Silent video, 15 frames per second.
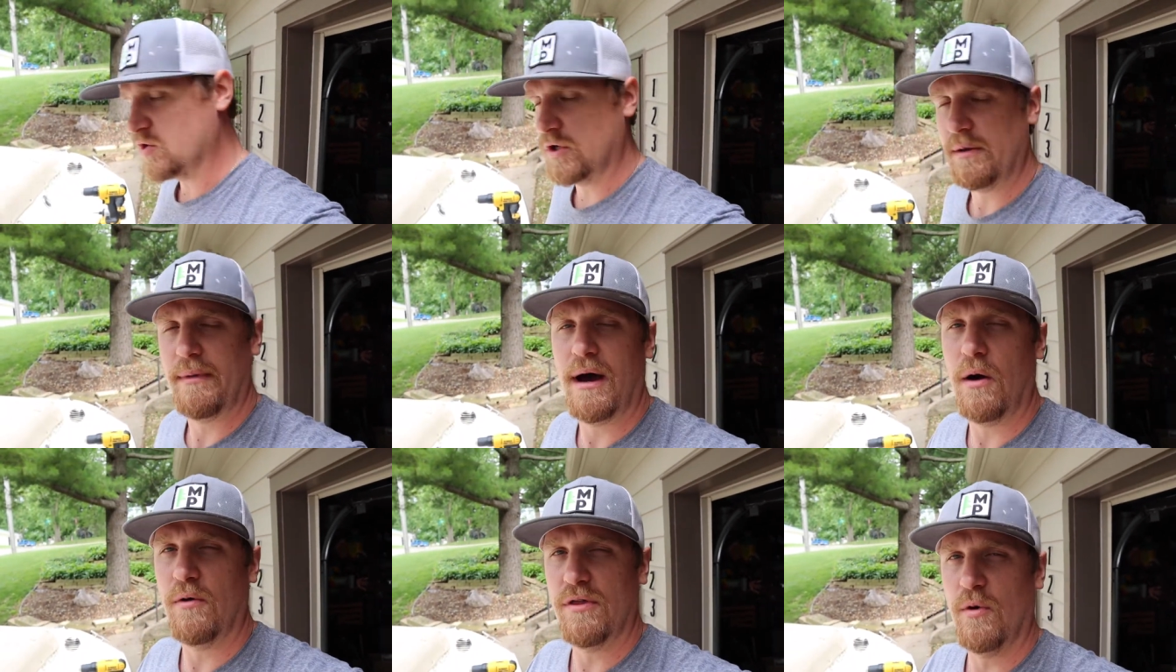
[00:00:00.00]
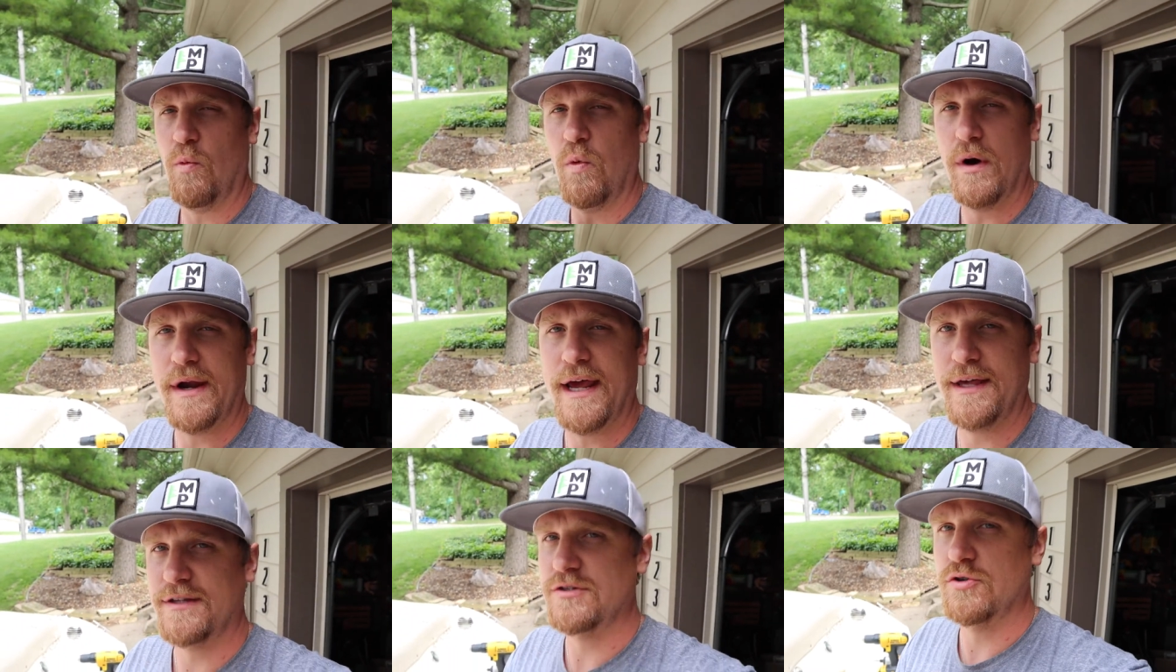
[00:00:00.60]
drill them out with a 1
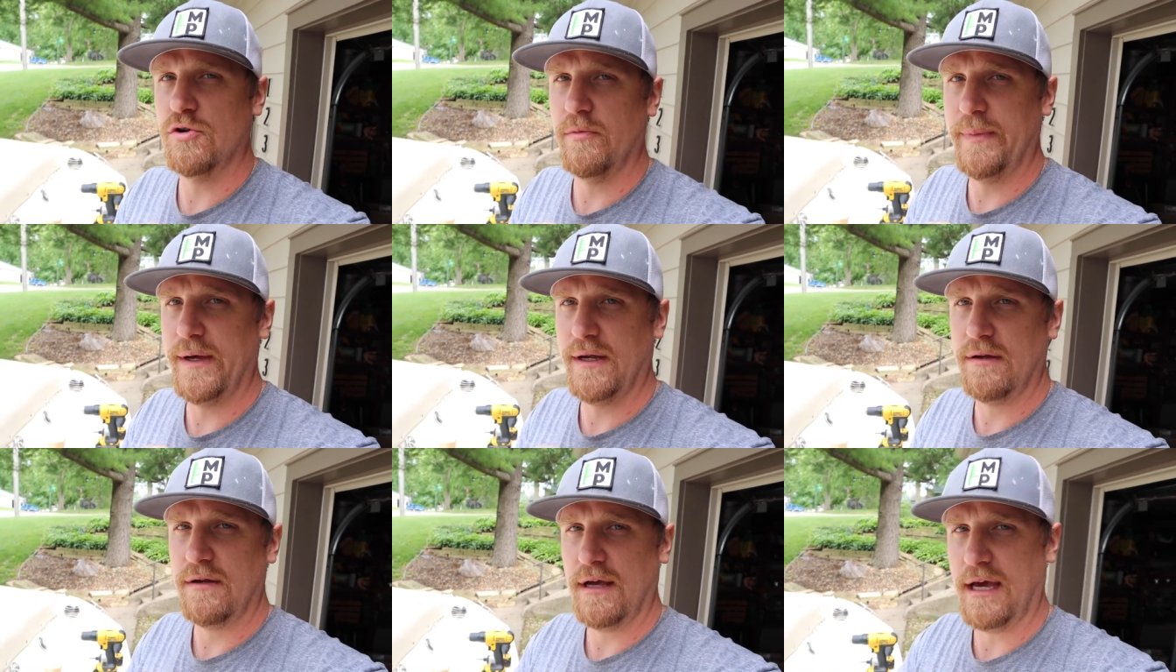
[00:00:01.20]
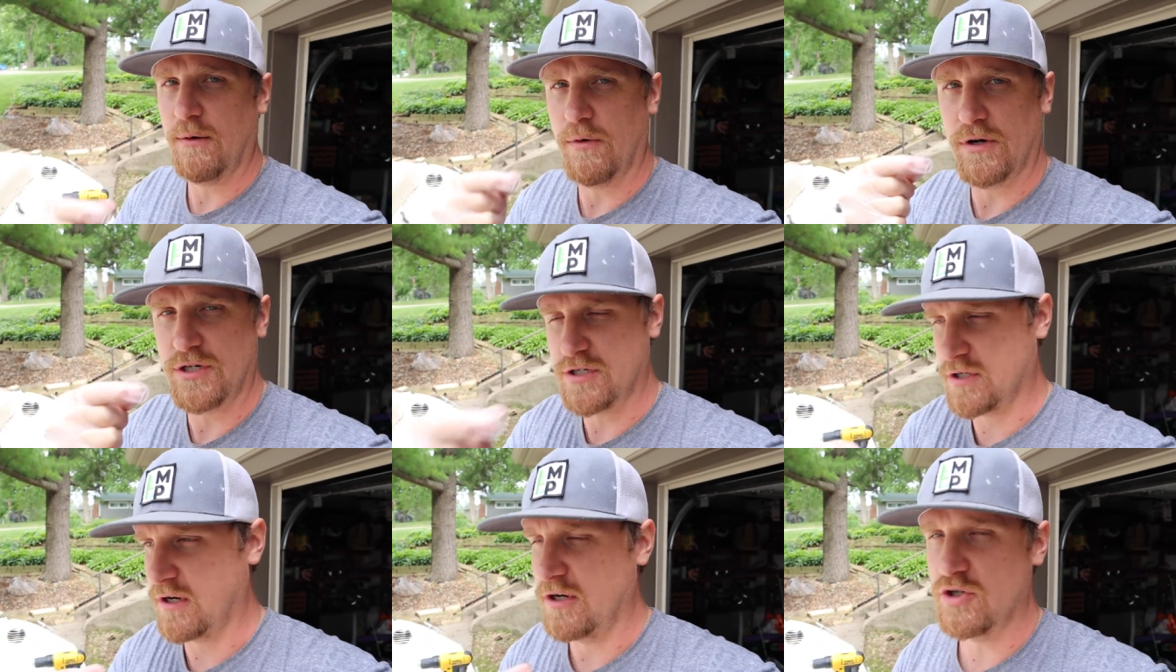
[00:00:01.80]
8 drill bit and we're
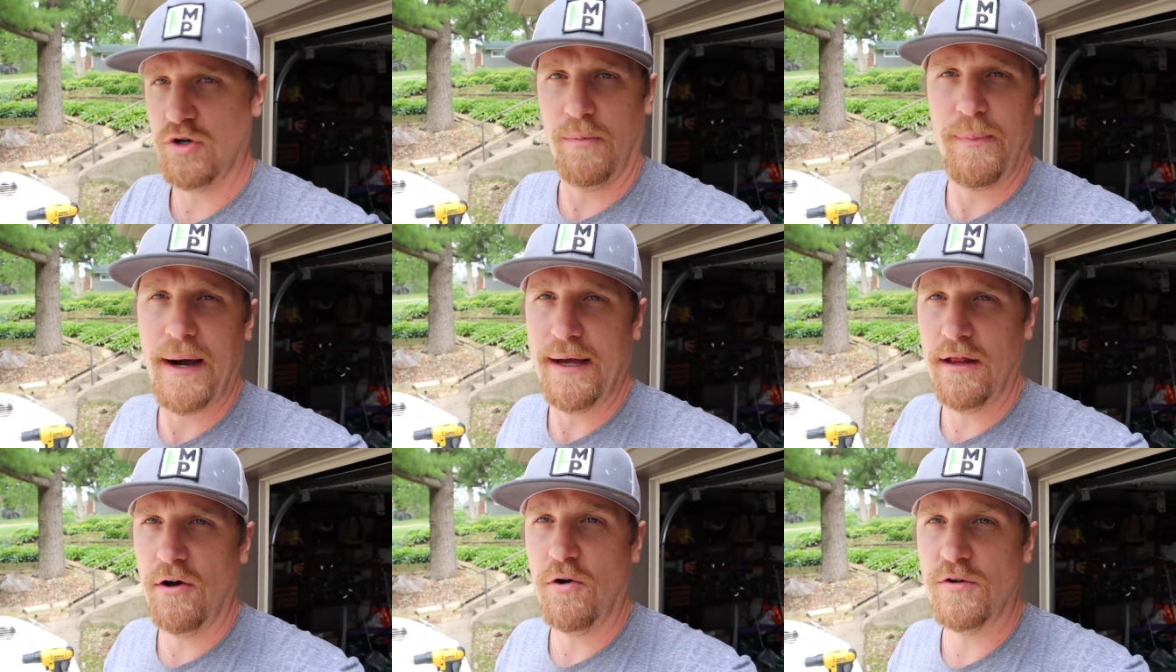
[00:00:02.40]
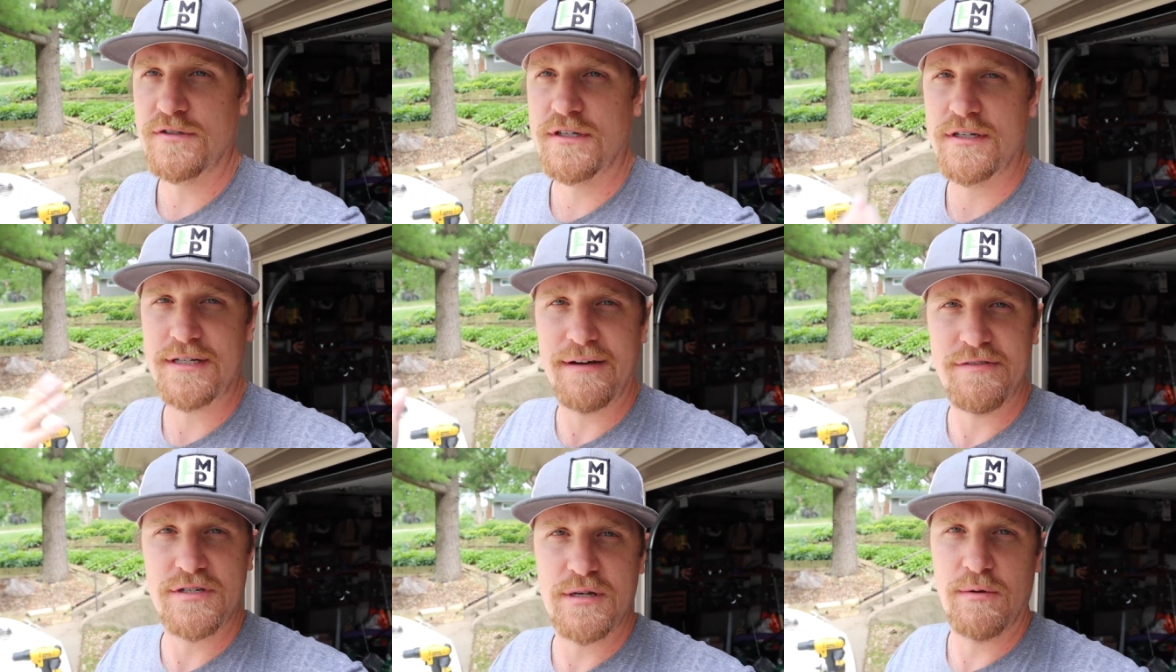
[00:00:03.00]
just gonna drill pilot holes because
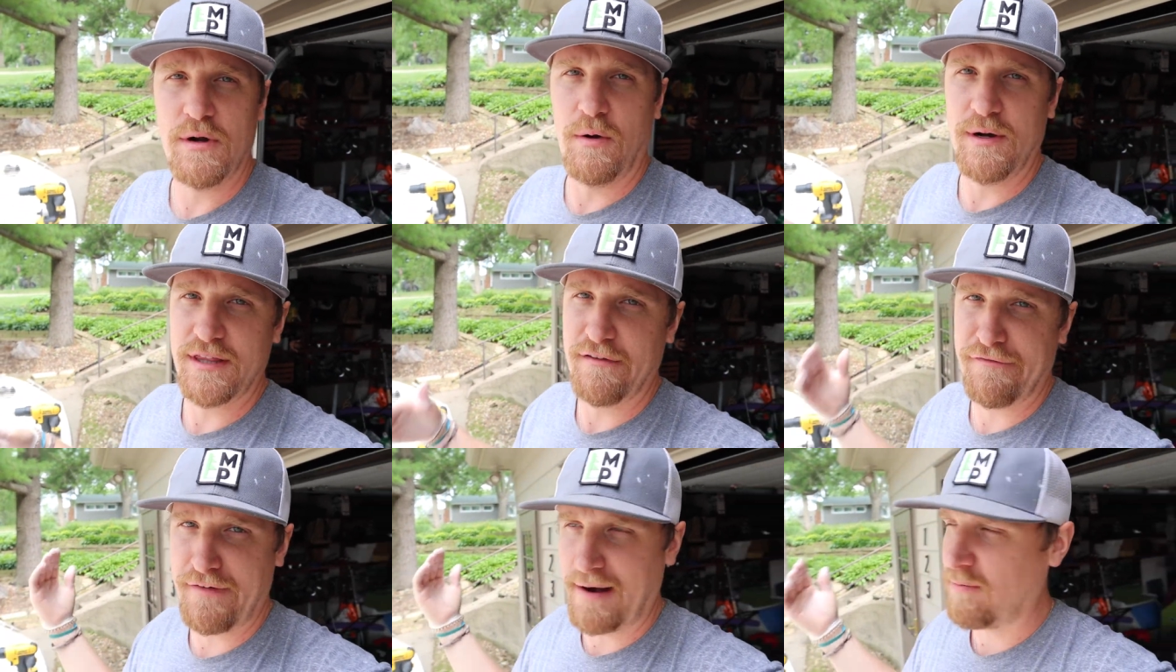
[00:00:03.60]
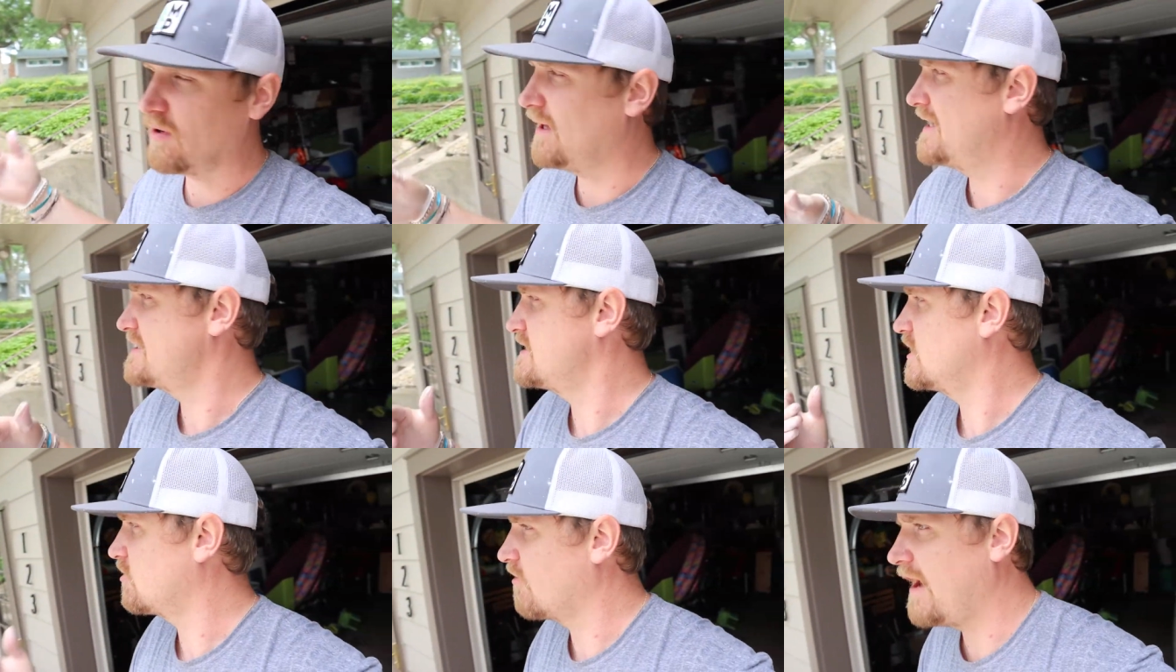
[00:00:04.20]
obviously we don't want the fiberglass
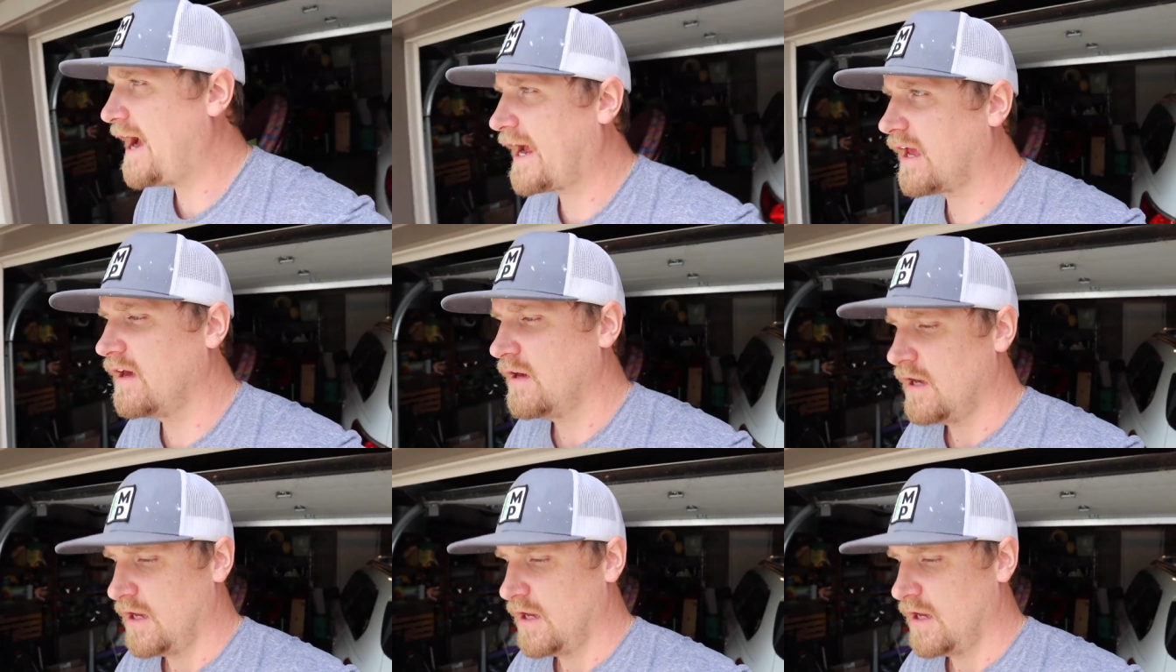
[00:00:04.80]
to crack